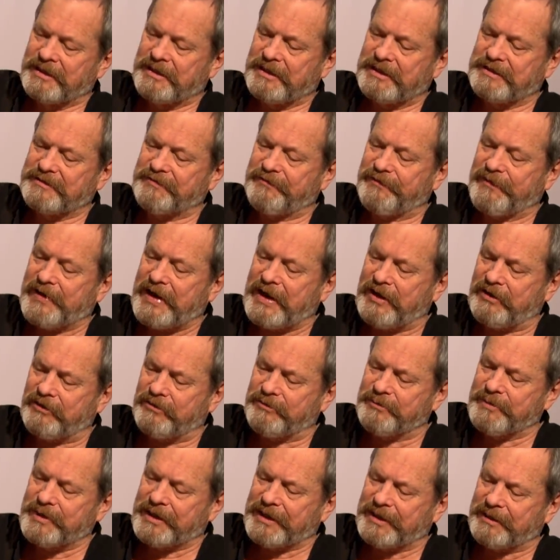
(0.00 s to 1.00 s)
has
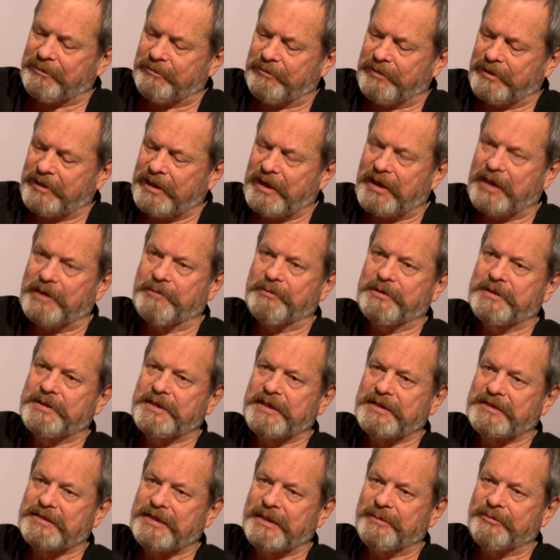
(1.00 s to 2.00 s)
followed me where Hollywood
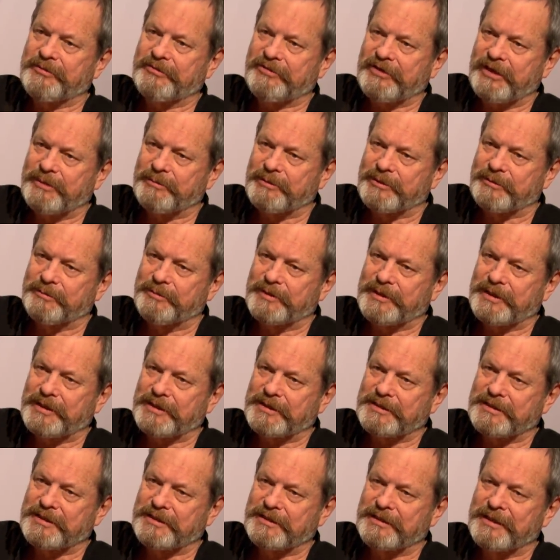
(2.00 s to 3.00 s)
thinks I'm trouble
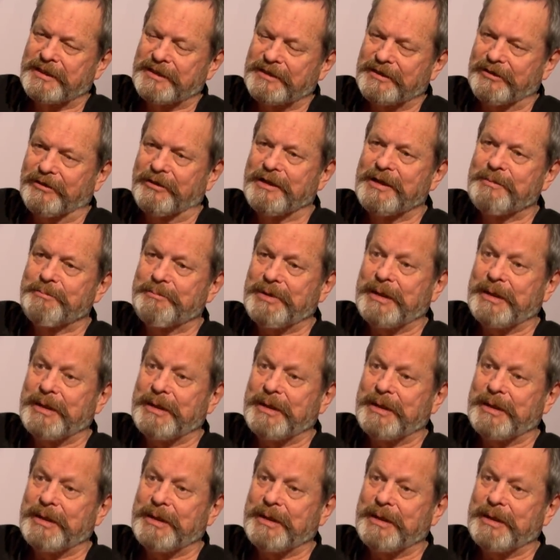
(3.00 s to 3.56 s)
because I you know,